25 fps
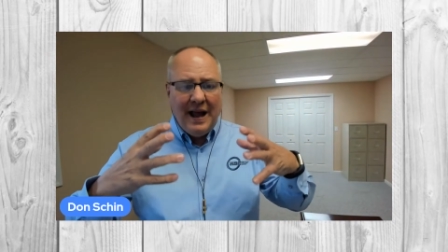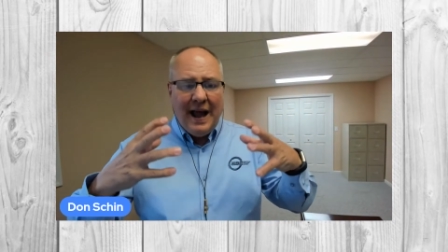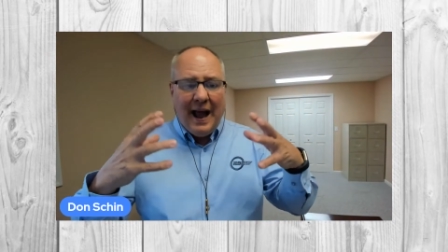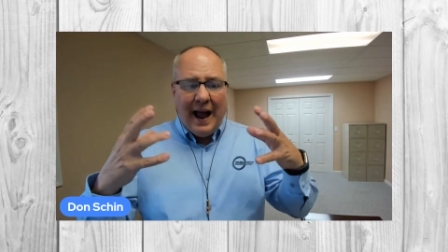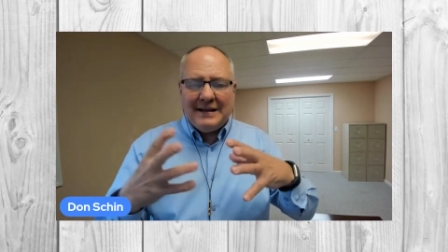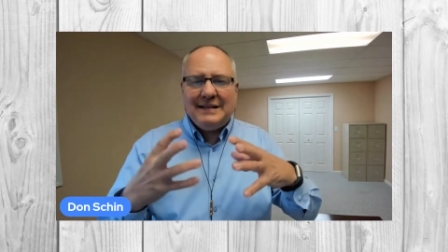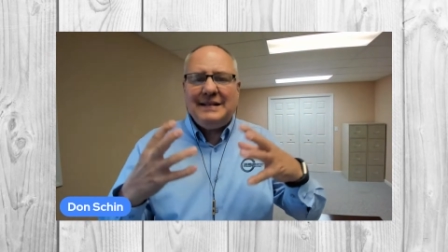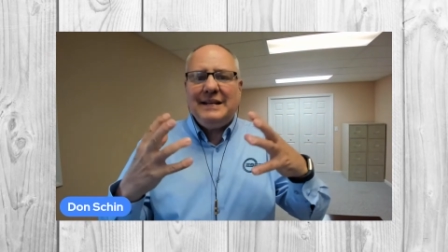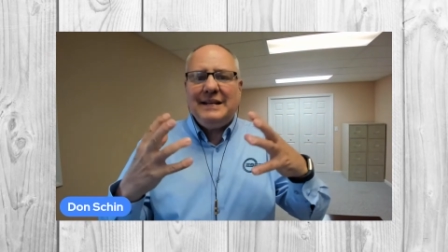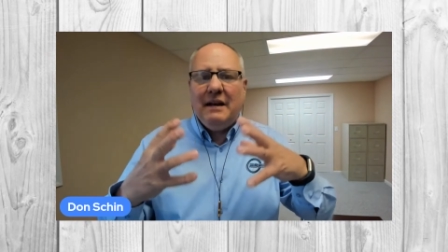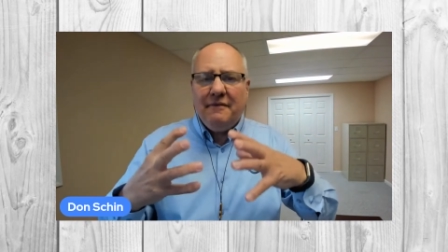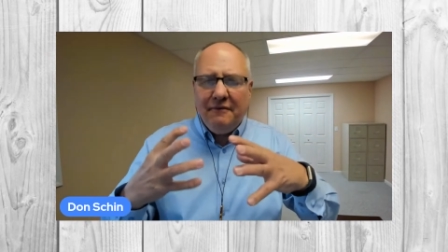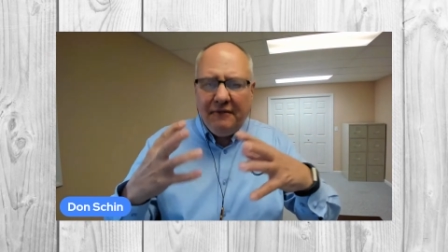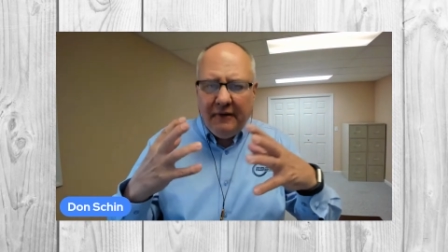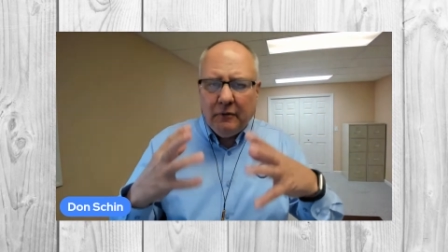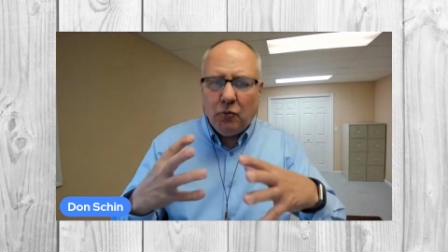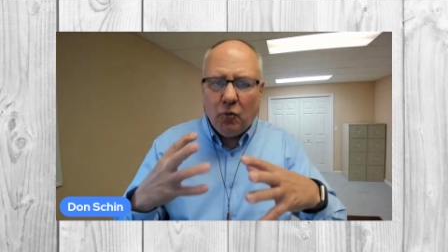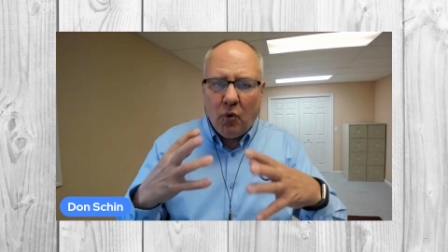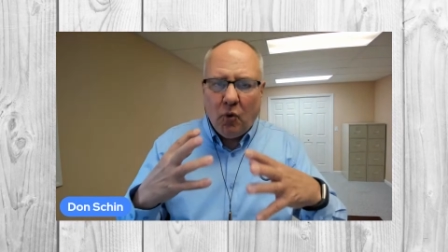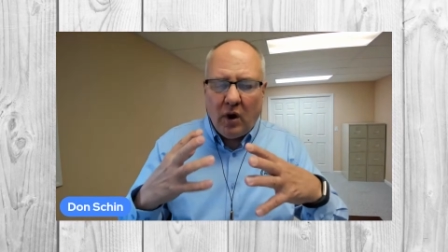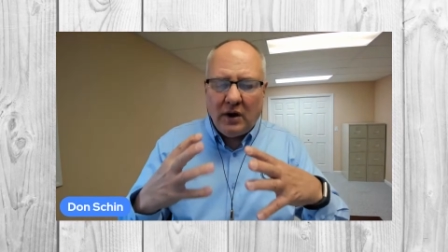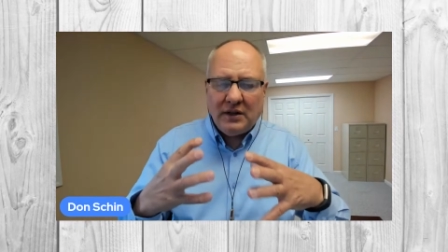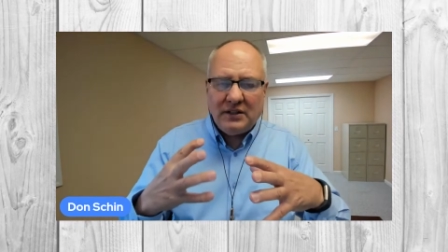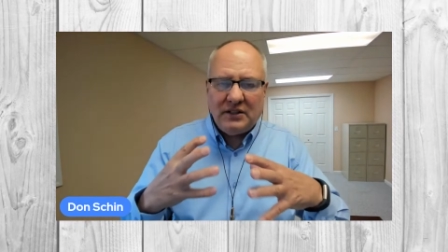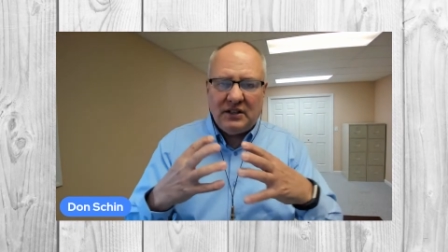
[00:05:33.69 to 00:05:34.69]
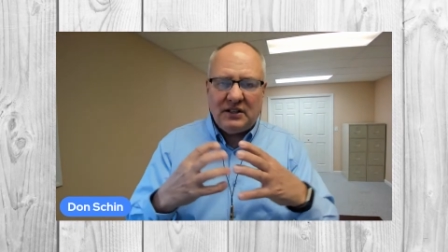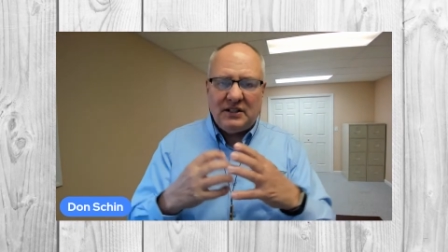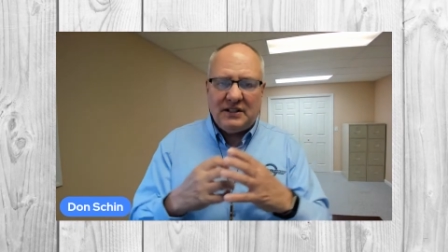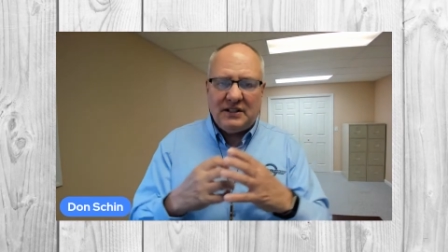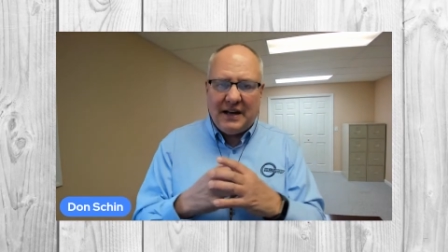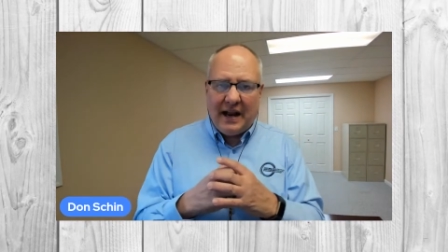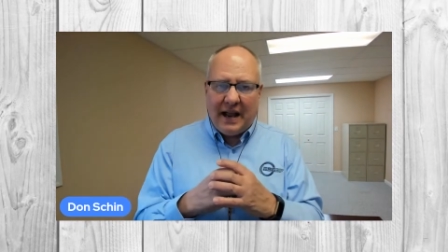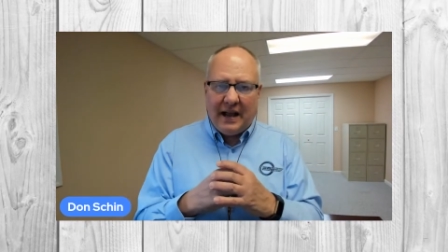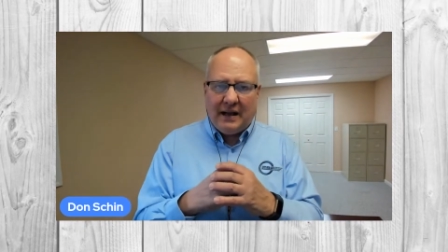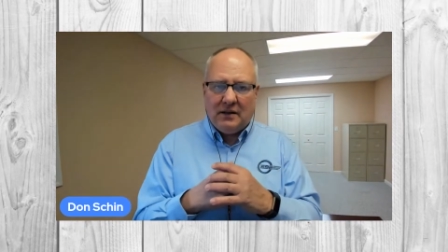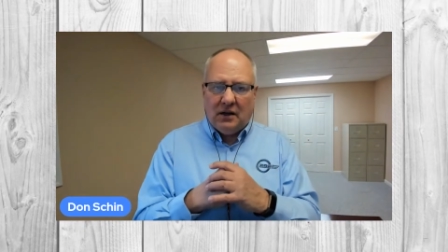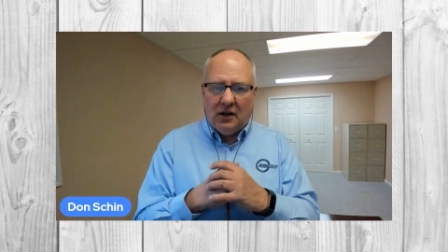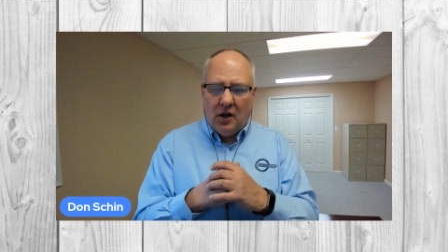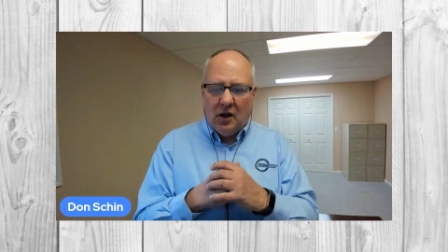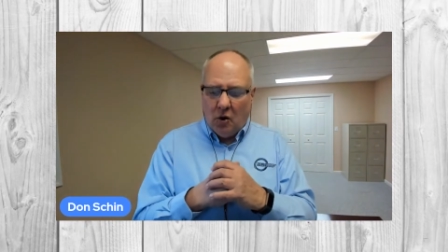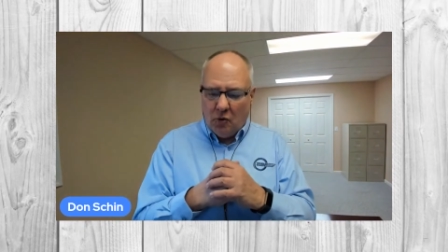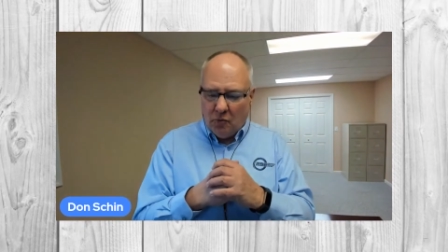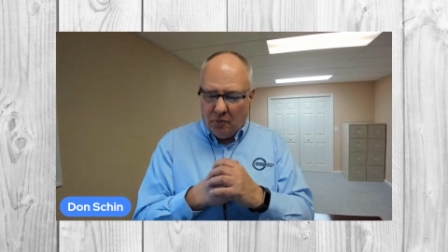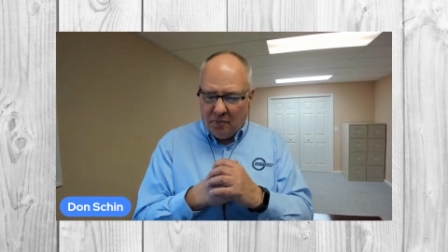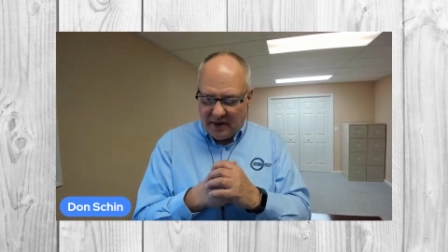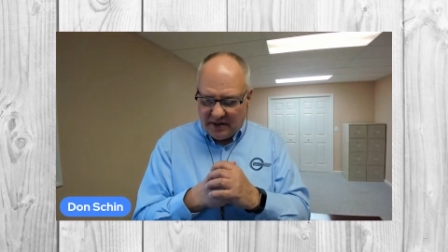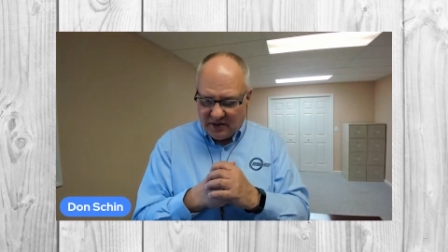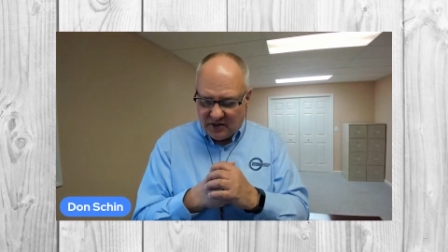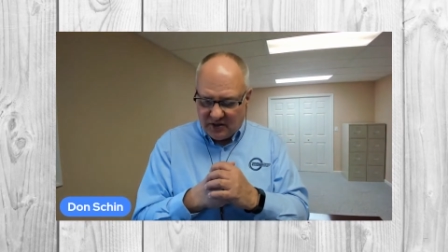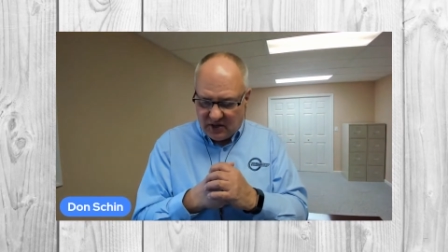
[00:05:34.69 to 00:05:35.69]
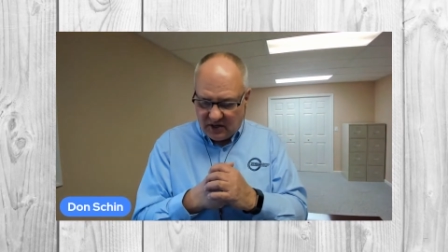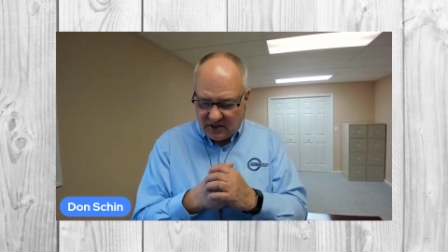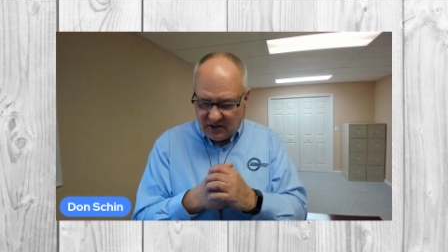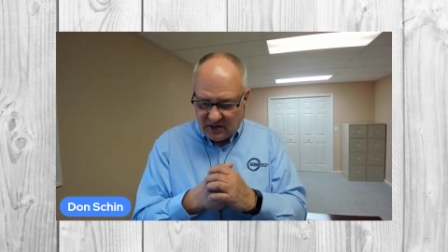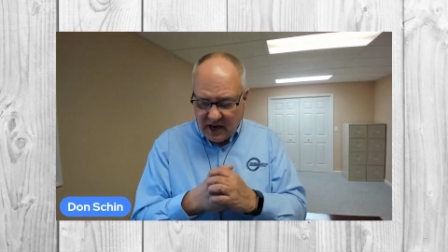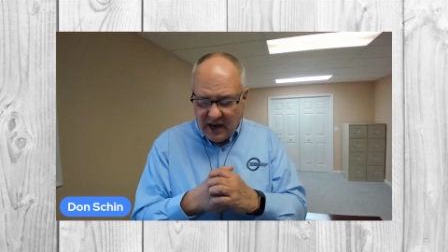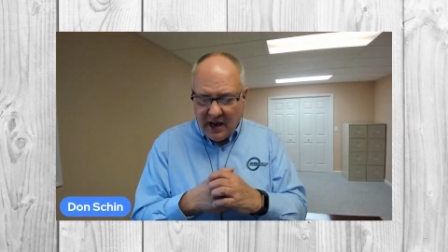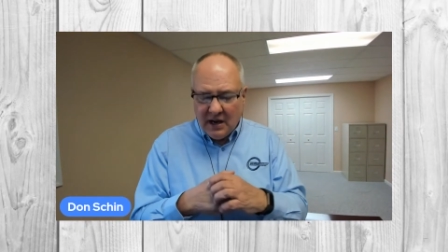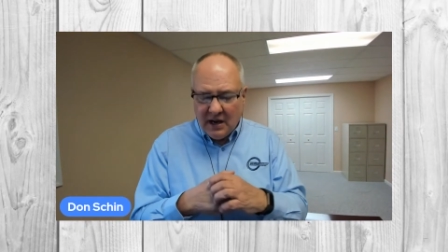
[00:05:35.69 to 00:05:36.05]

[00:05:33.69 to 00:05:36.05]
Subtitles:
as if it was a standalone business.